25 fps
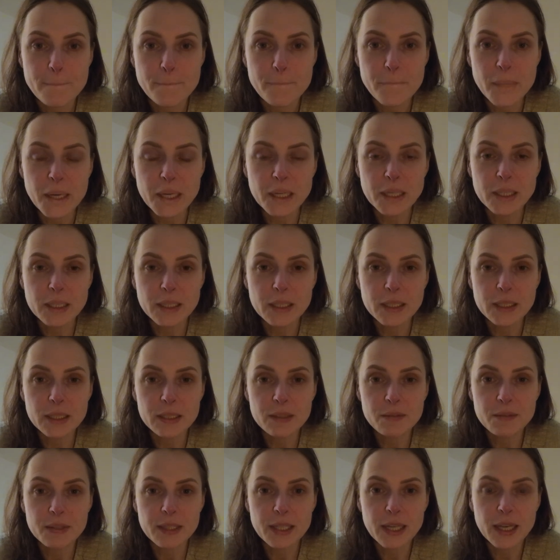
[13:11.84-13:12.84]

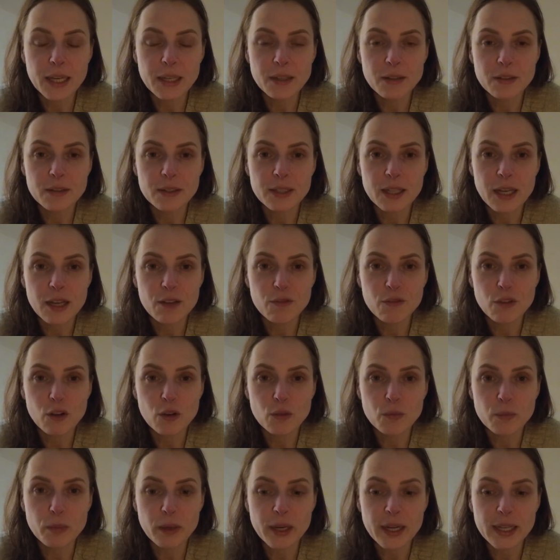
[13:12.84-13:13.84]
because we cannot have
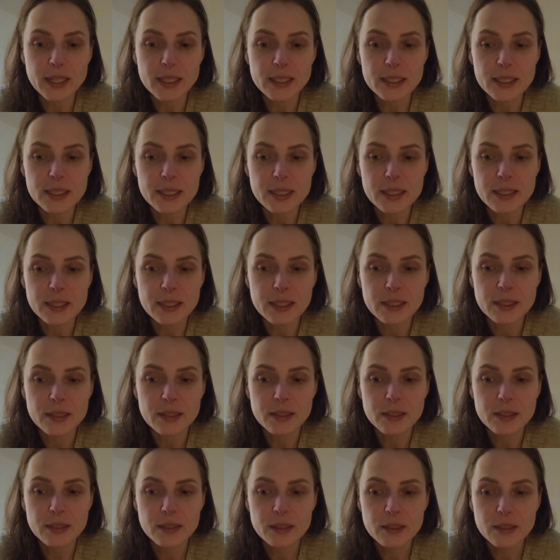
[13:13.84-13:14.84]
long breaks.
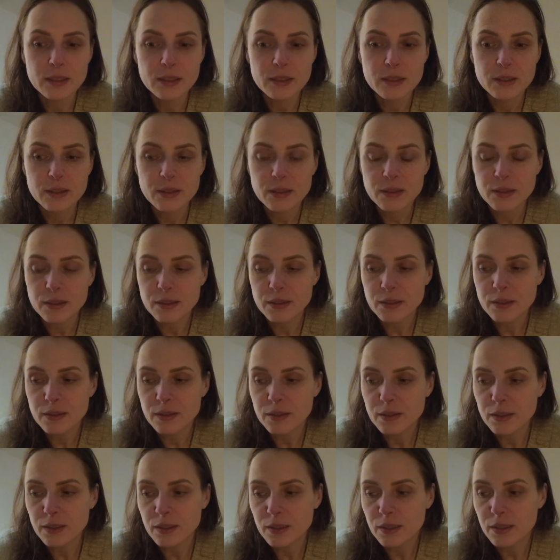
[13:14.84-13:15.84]

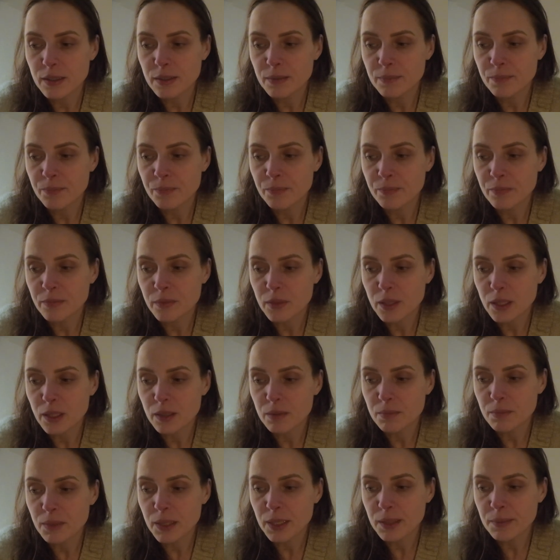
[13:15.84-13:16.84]
And
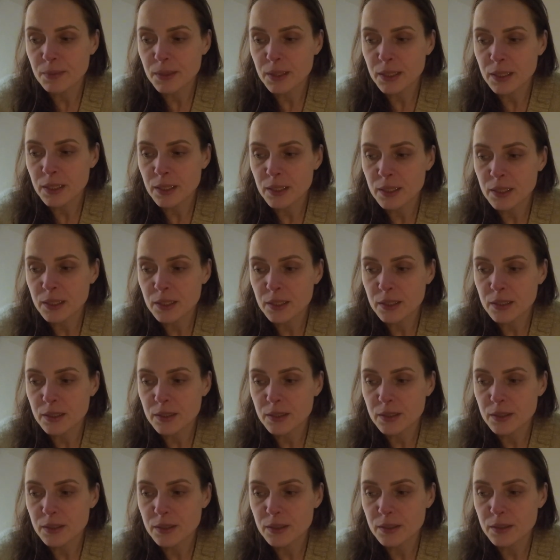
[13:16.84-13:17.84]
maybe
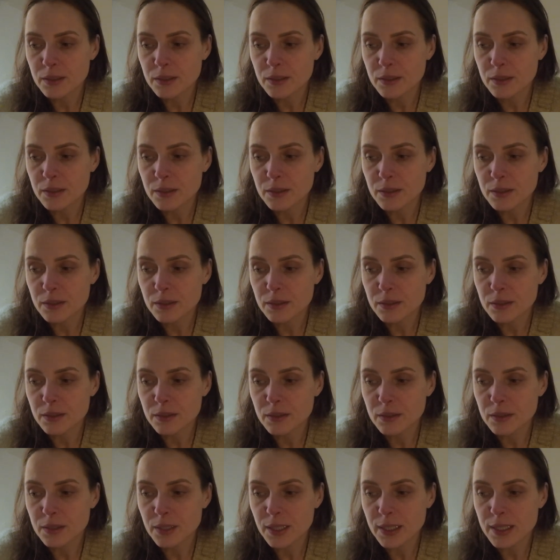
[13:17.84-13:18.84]

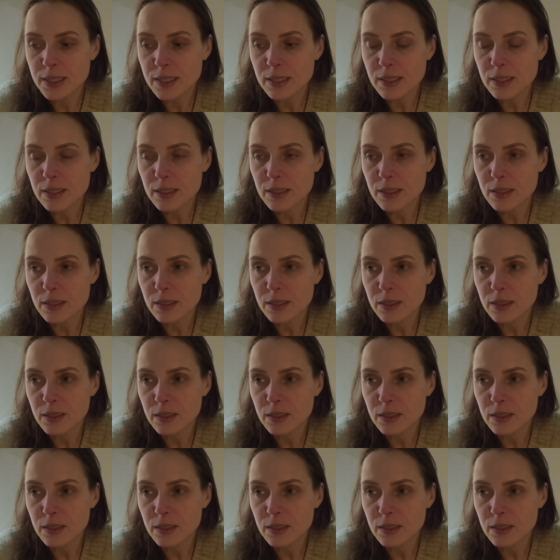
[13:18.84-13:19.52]
there is